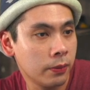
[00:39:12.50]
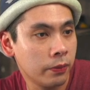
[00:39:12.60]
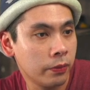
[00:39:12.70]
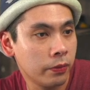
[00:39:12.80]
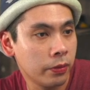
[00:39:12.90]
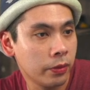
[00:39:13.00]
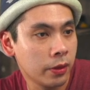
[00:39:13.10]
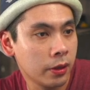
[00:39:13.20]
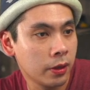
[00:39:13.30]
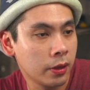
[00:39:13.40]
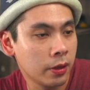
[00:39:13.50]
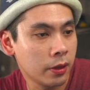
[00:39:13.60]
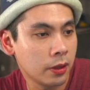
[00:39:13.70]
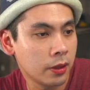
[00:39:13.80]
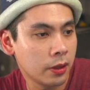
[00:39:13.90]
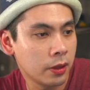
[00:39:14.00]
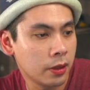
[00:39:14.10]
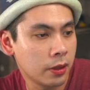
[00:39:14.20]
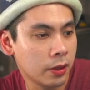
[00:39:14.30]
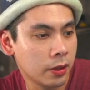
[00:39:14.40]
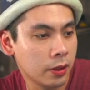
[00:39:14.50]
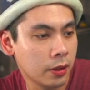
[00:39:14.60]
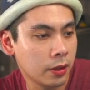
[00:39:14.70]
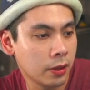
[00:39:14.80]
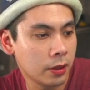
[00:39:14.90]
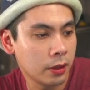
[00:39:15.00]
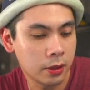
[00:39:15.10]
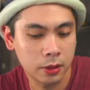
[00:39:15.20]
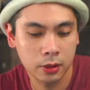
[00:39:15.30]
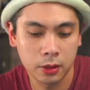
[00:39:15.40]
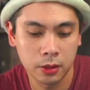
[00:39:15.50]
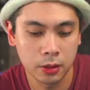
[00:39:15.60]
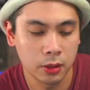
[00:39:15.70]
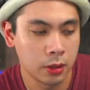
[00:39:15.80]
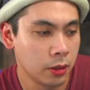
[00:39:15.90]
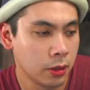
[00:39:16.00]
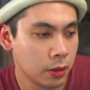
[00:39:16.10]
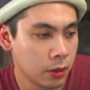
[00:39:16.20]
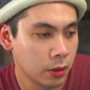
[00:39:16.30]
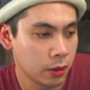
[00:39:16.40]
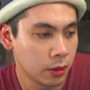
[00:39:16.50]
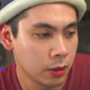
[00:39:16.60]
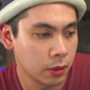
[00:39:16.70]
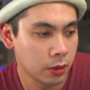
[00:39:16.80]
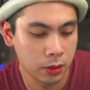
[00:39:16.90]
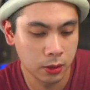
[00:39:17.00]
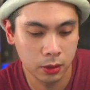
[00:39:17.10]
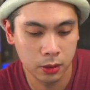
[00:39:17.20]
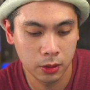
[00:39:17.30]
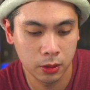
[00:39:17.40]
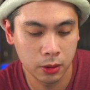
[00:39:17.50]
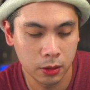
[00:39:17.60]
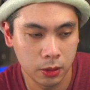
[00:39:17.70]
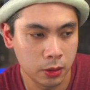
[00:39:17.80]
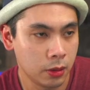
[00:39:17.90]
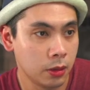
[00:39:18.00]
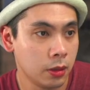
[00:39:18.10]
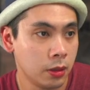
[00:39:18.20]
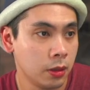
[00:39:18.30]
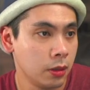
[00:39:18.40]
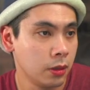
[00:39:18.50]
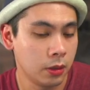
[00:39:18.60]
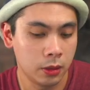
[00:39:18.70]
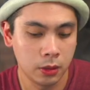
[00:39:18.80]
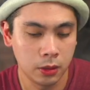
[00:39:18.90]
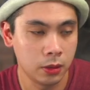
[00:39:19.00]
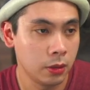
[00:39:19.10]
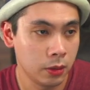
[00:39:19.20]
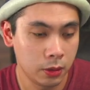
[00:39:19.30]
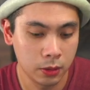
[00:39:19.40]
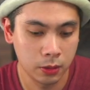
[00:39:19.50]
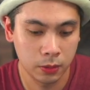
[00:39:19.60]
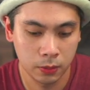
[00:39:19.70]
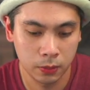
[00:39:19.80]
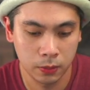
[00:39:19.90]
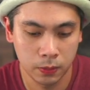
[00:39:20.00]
No one is speaking in this clip.